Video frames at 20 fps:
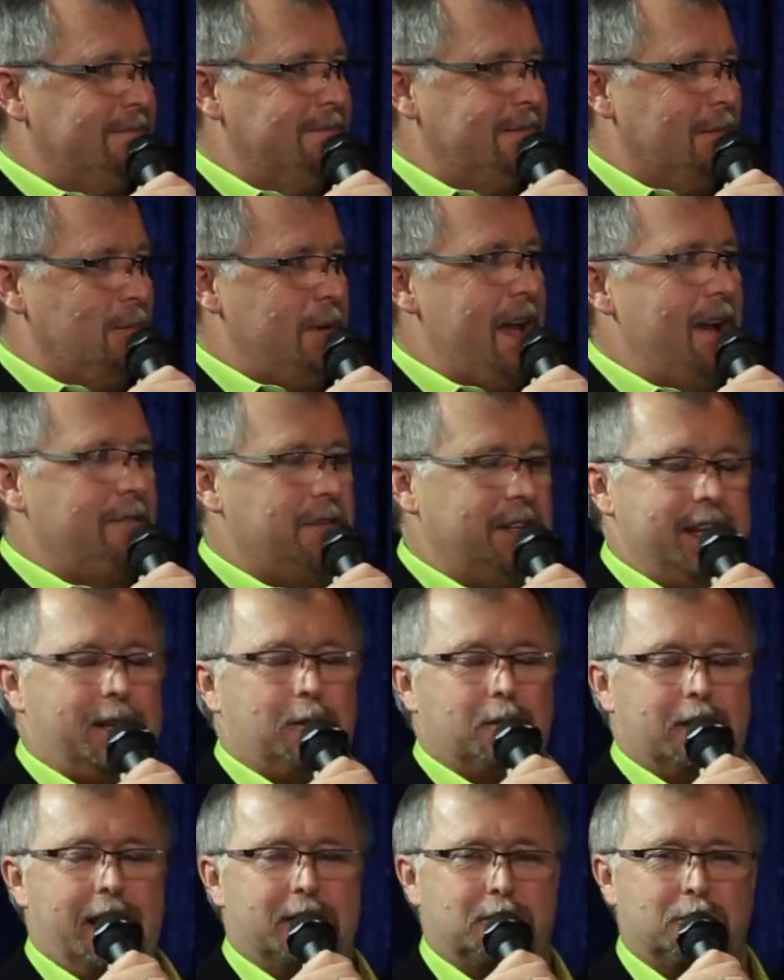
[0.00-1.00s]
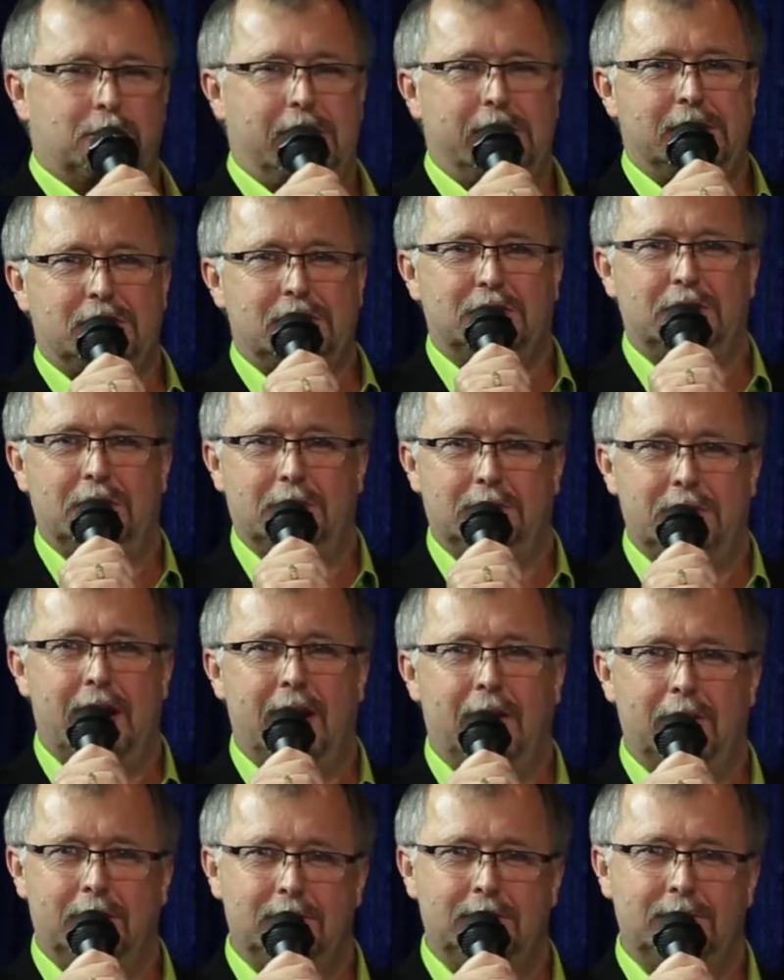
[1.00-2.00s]
We have an equalized relationship
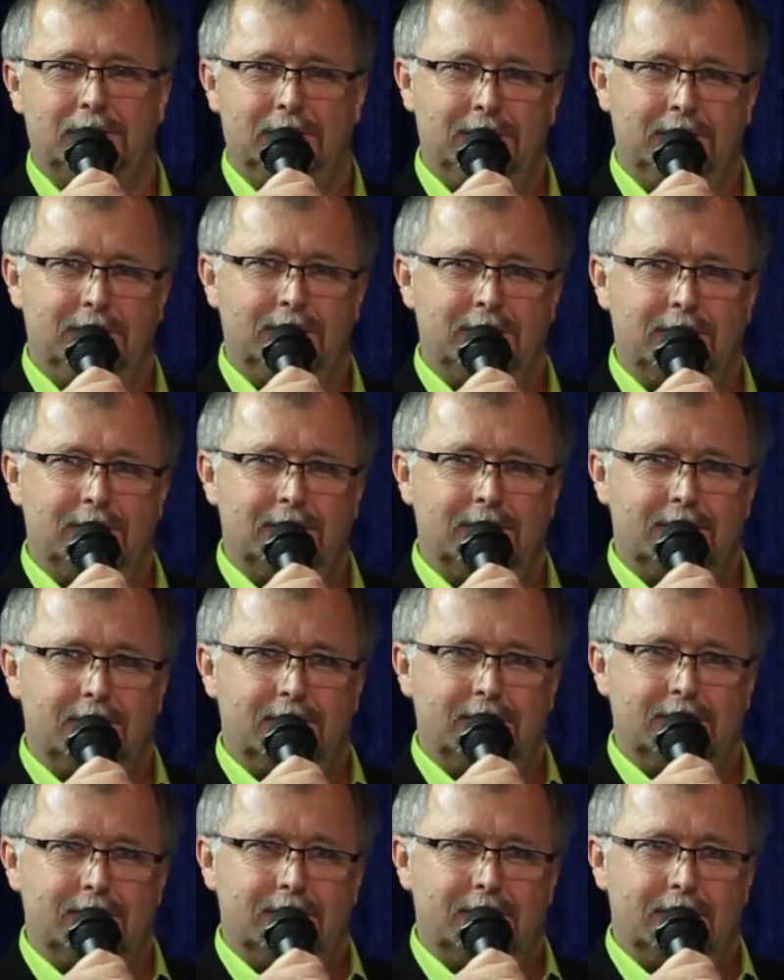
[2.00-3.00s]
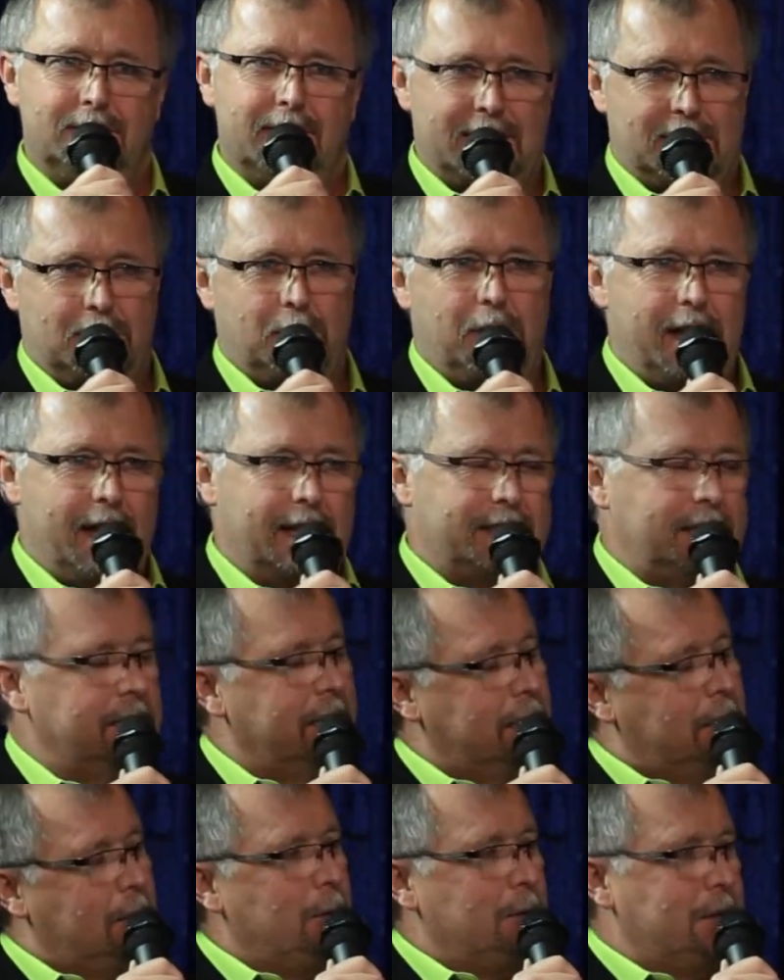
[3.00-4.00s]
now. That's why I had to
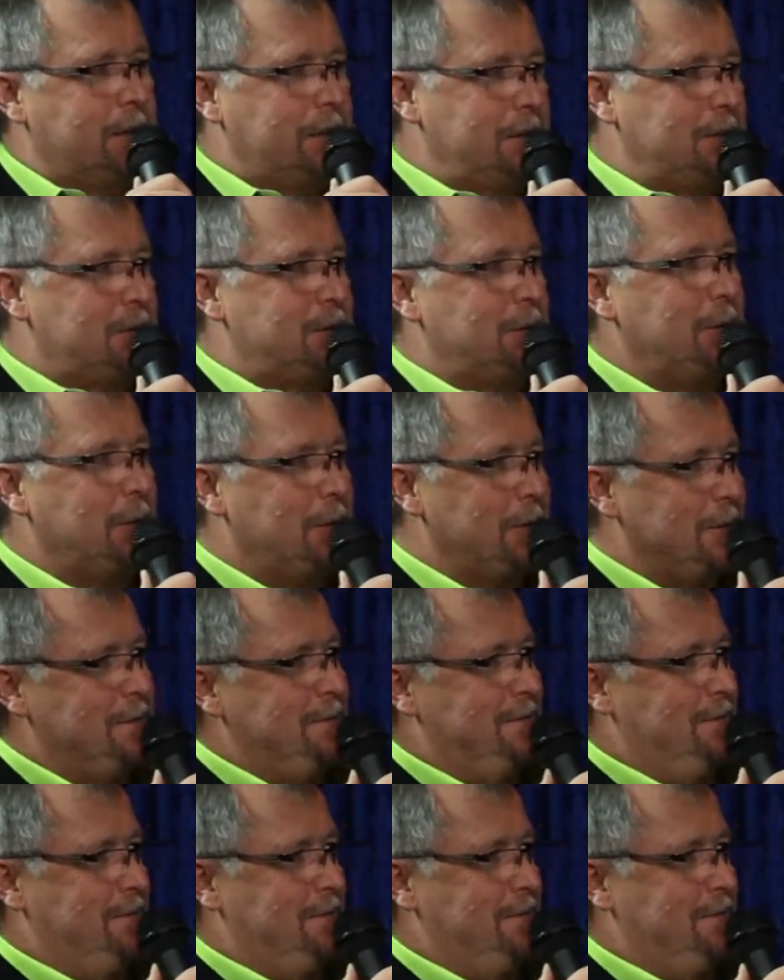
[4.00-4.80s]
let go of the control.